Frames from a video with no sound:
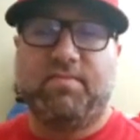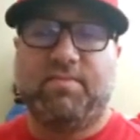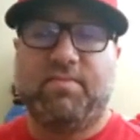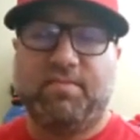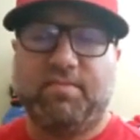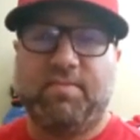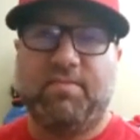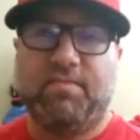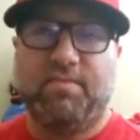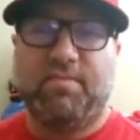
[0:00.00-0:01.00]

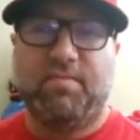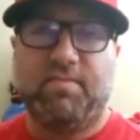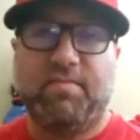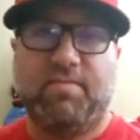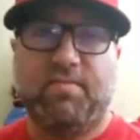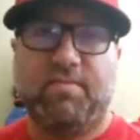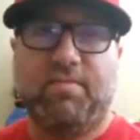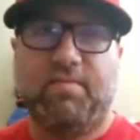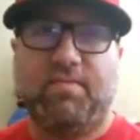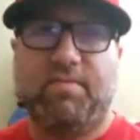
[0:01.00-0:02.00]

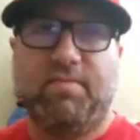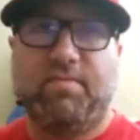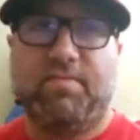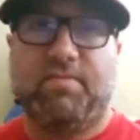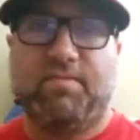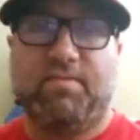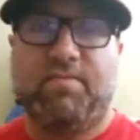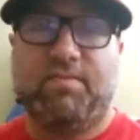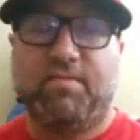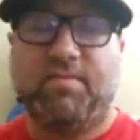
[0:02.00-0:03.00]

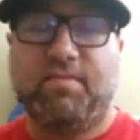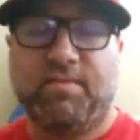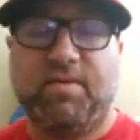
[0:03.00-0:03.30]
This person isn't speaking.